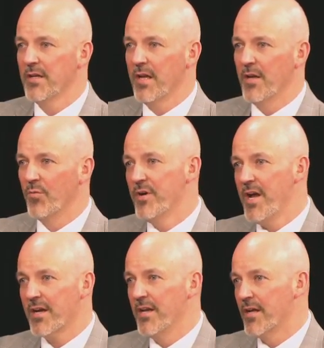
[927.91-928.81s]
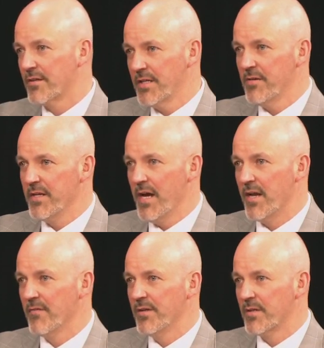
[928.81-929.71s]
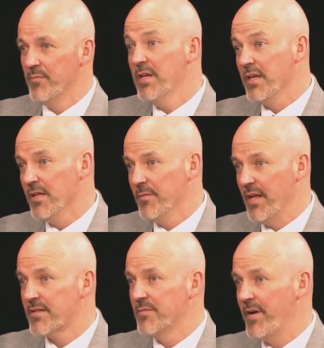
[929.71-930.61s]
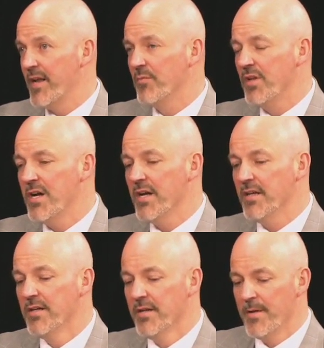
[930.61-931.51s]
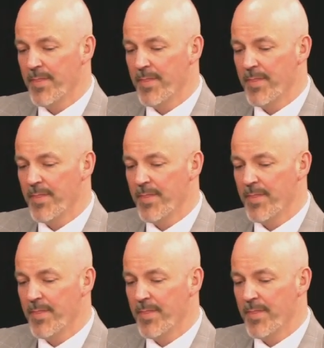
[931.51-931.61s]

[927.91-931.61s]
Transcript: and we're not going to get clarity out of the committee. that's right. the bottom line. Right.